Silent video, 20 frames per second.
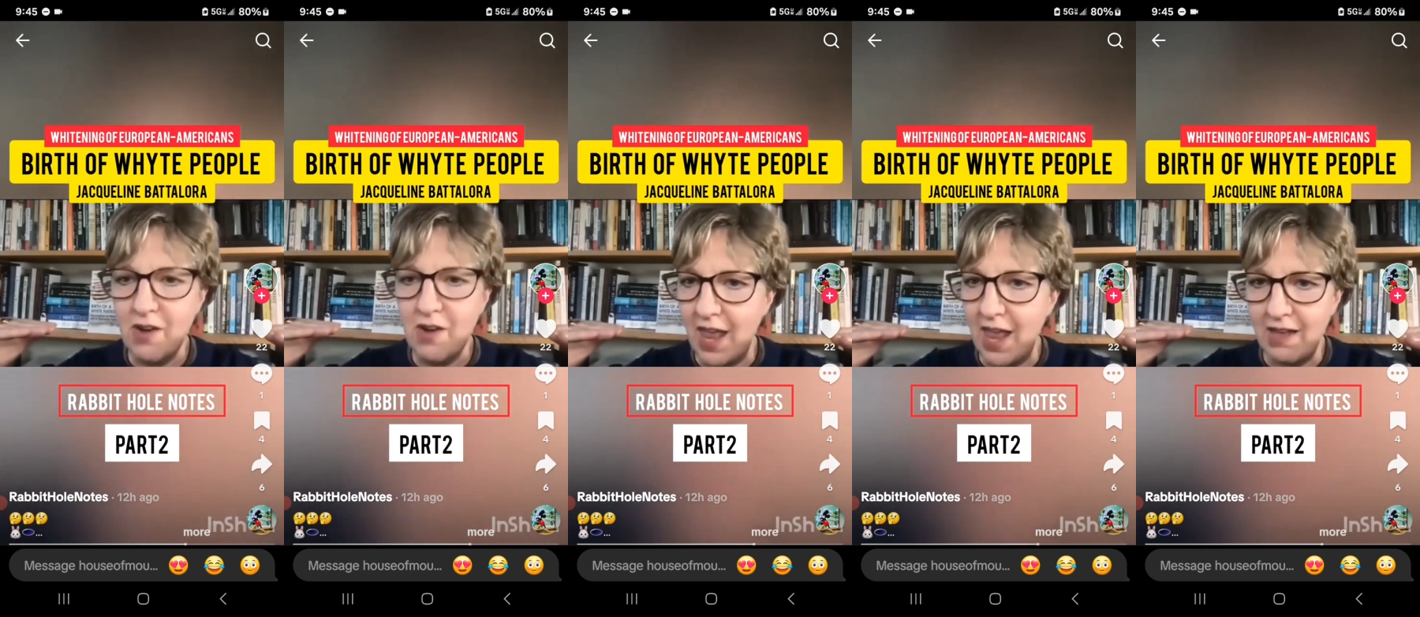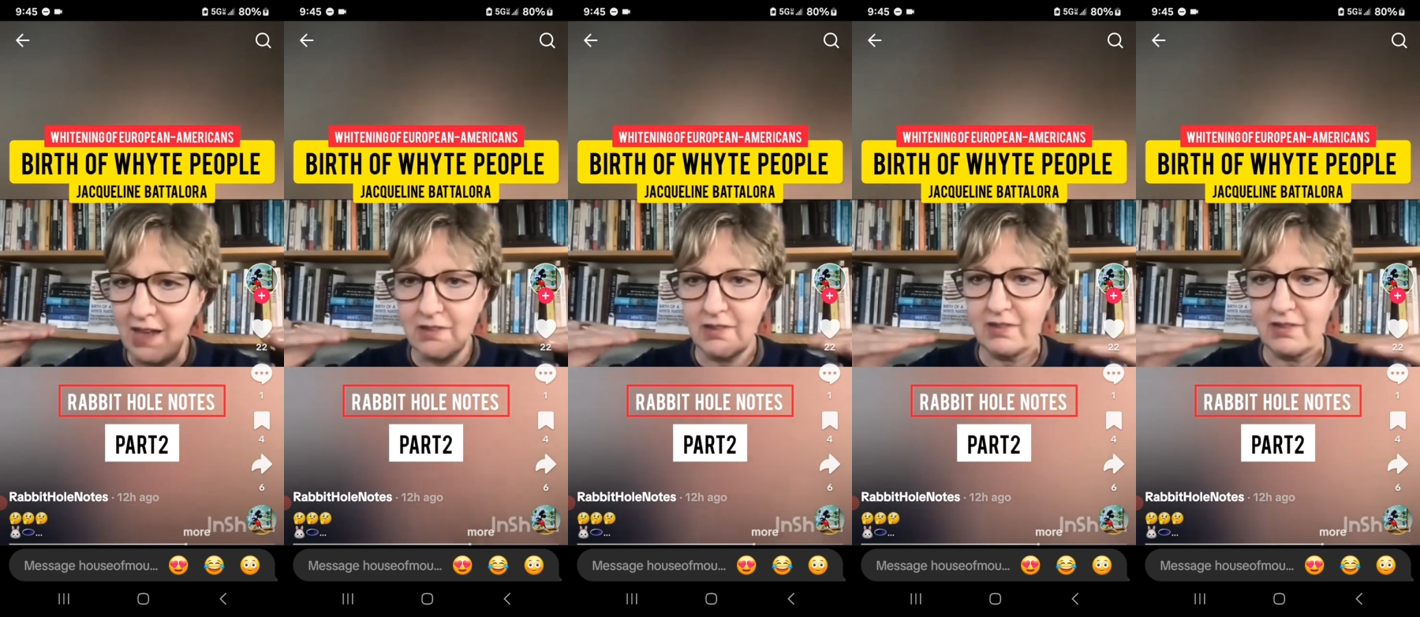
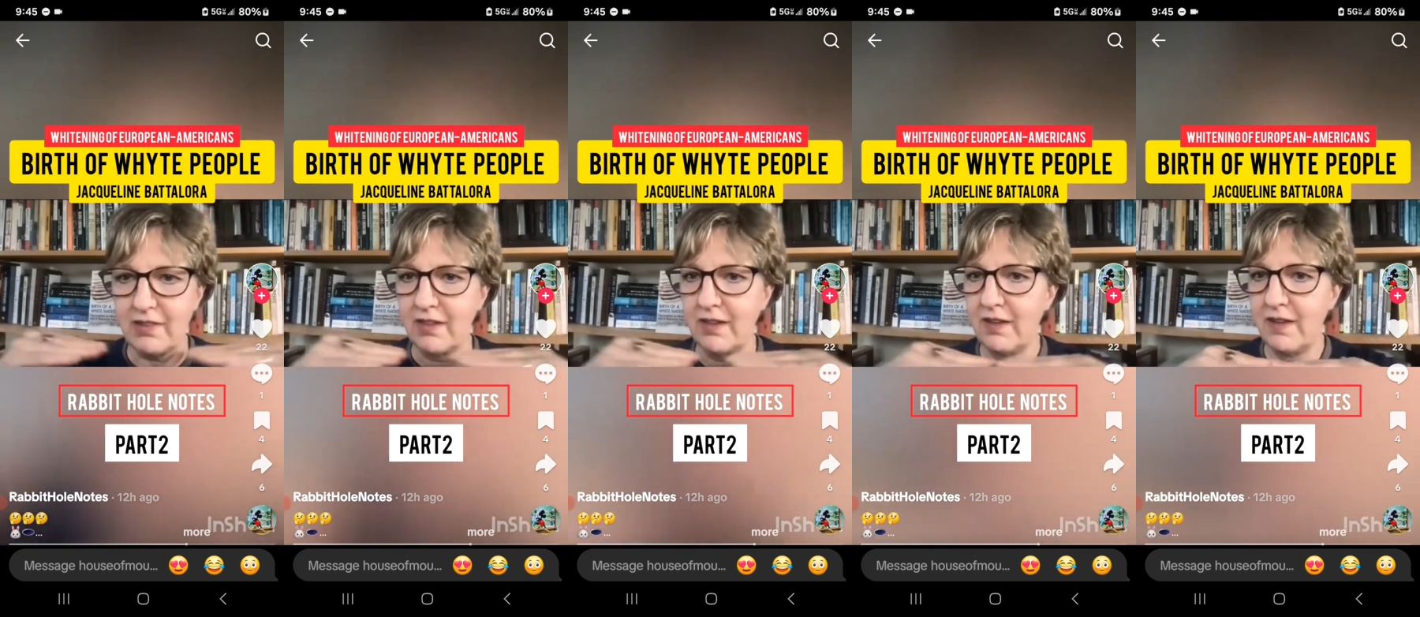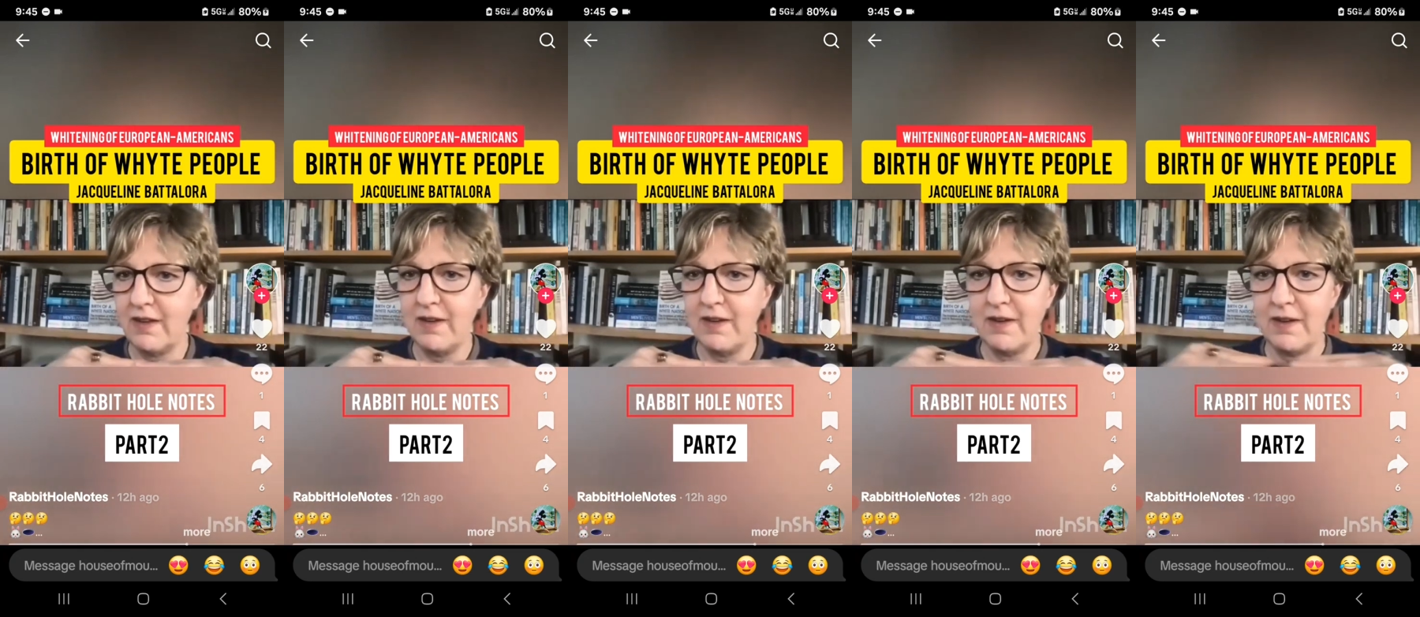class.
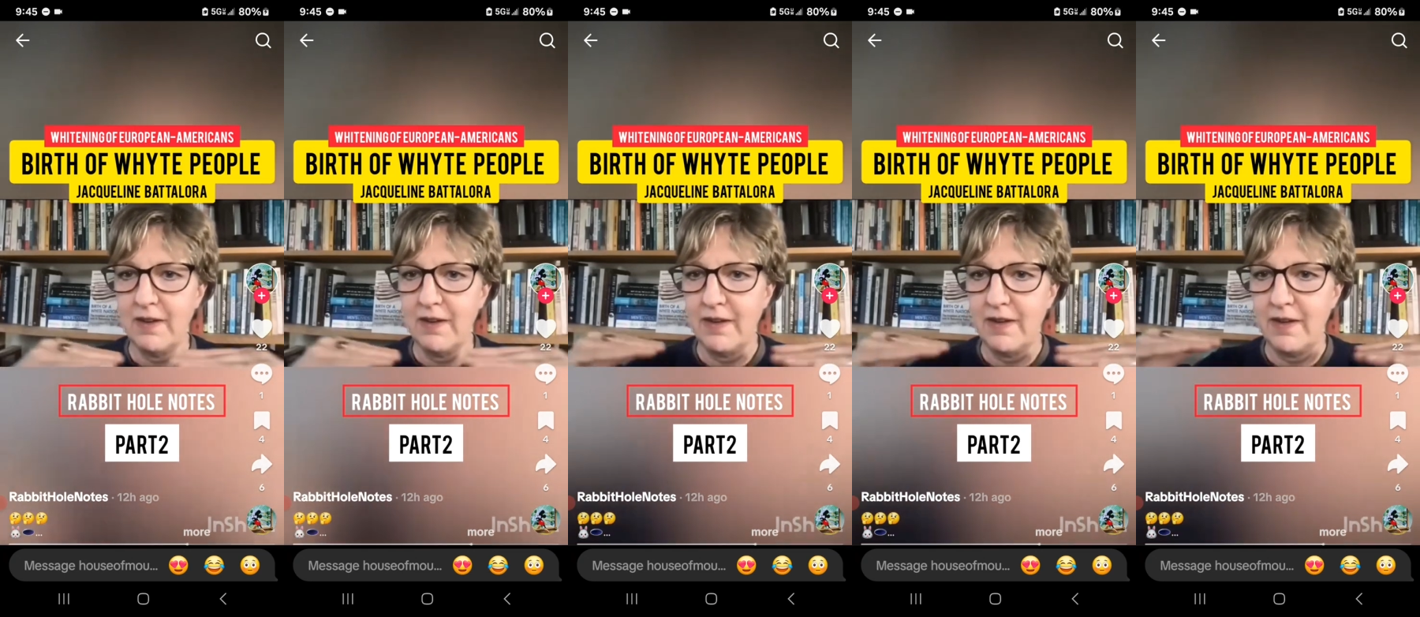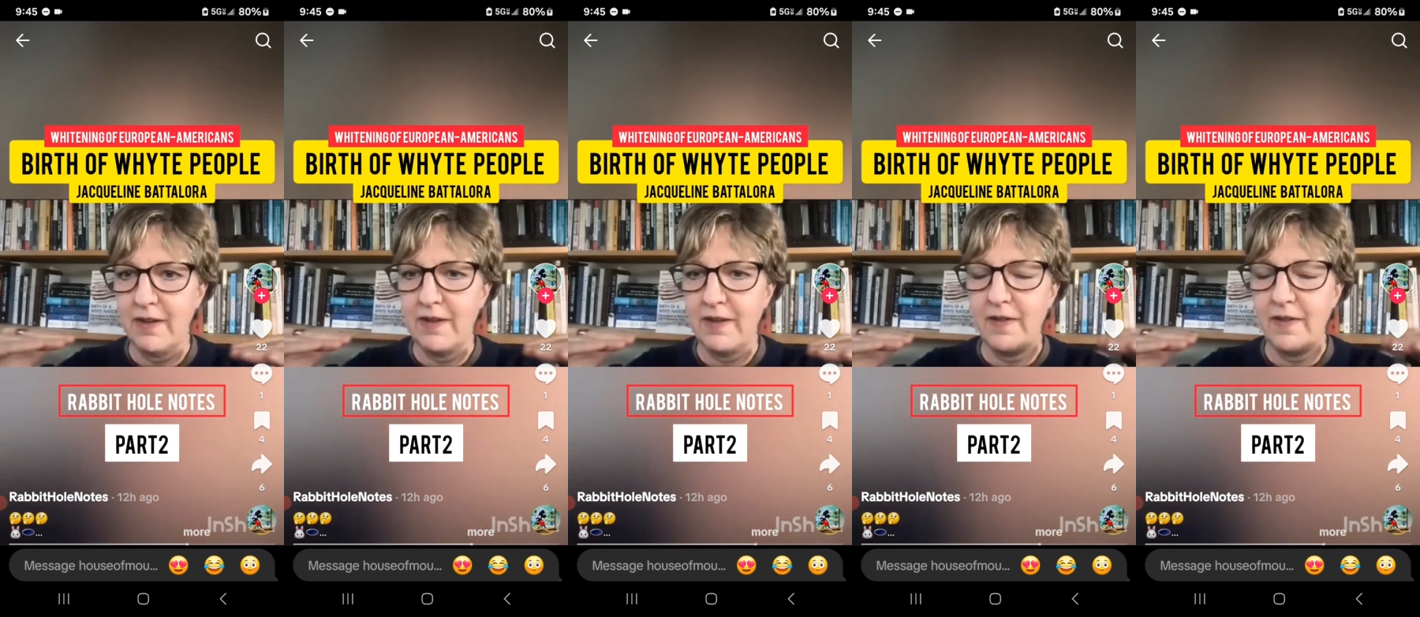
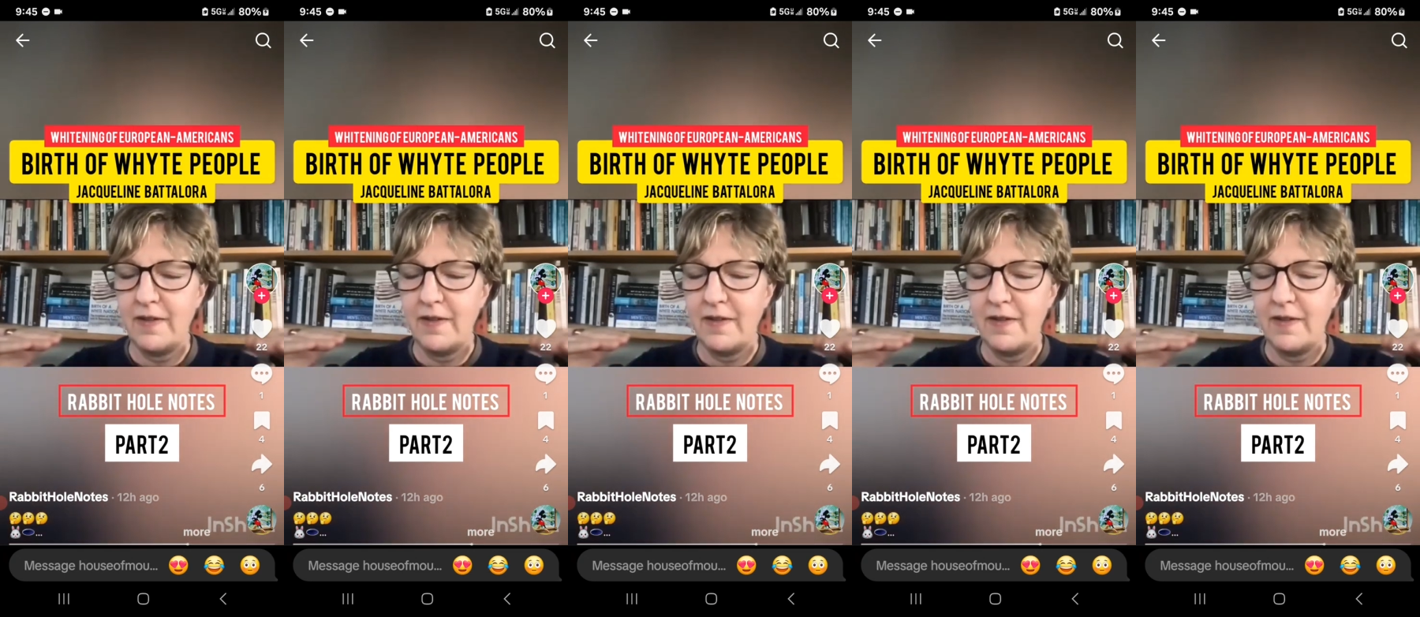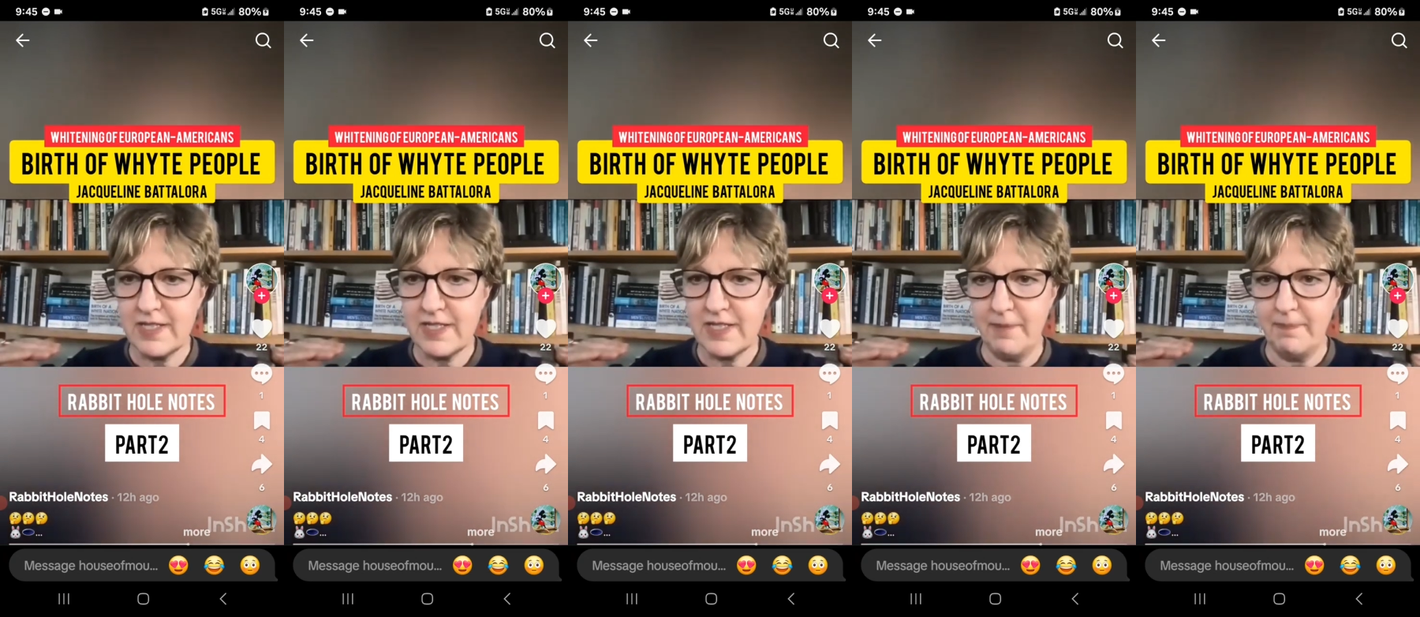
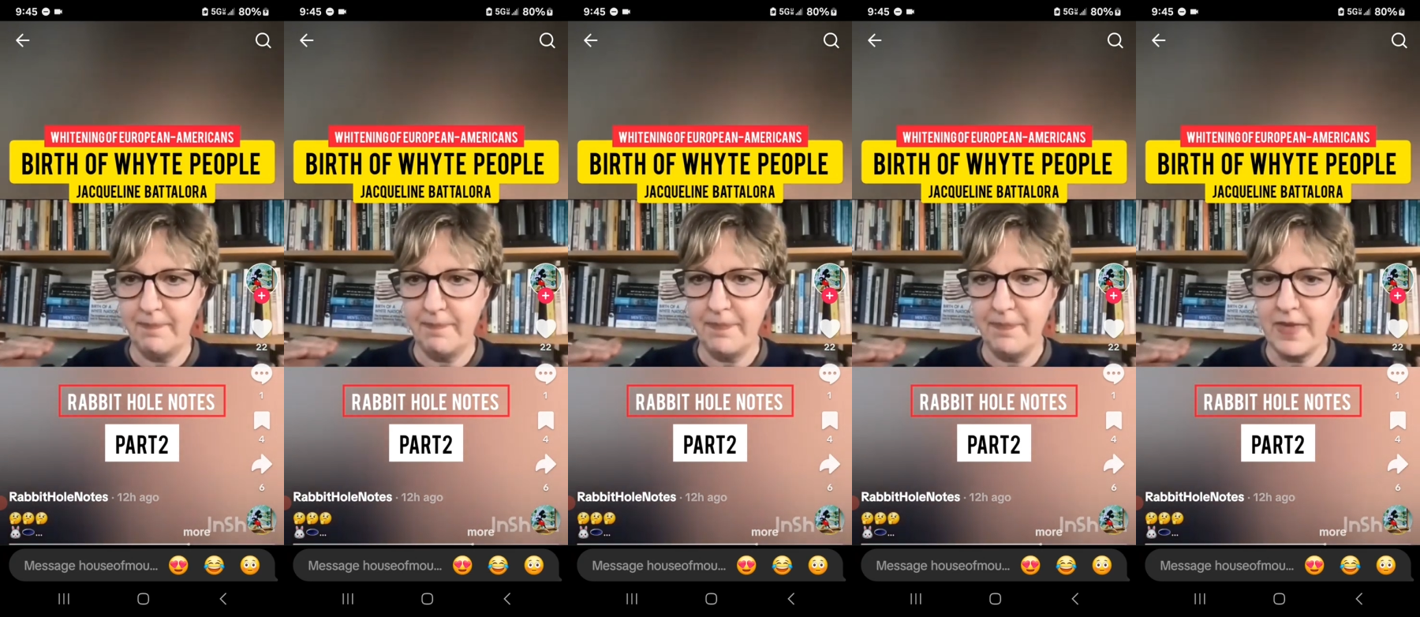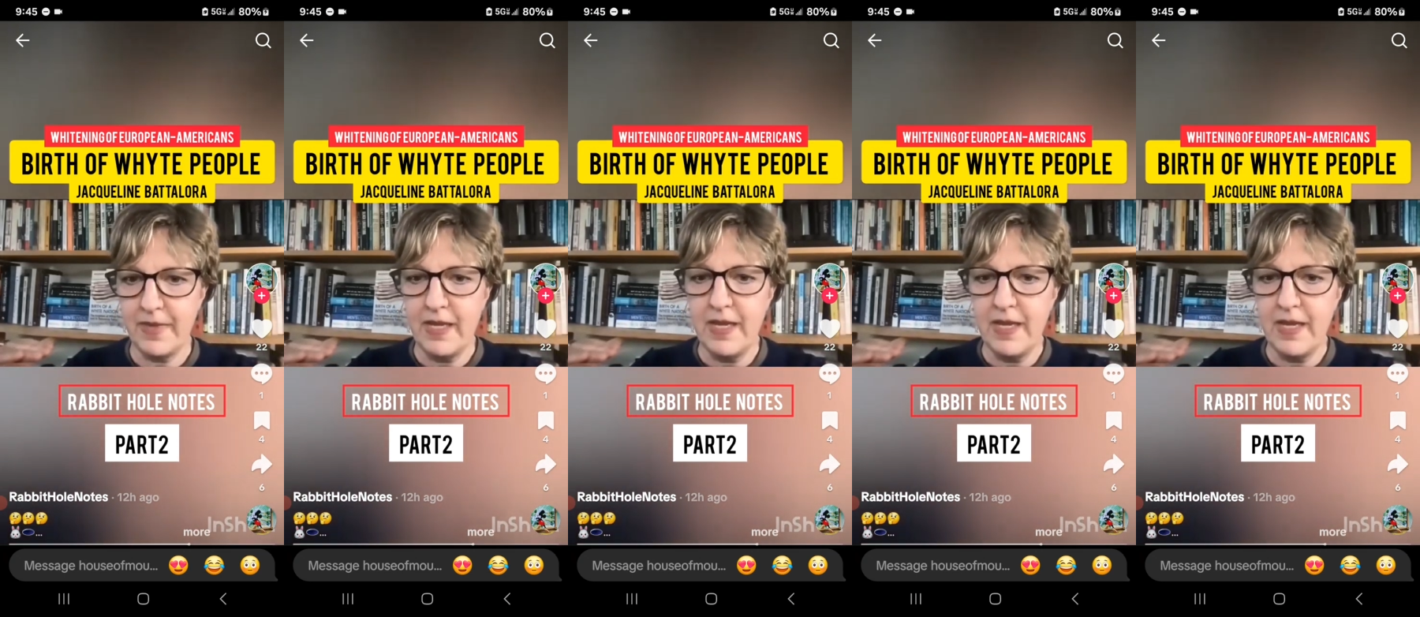The same.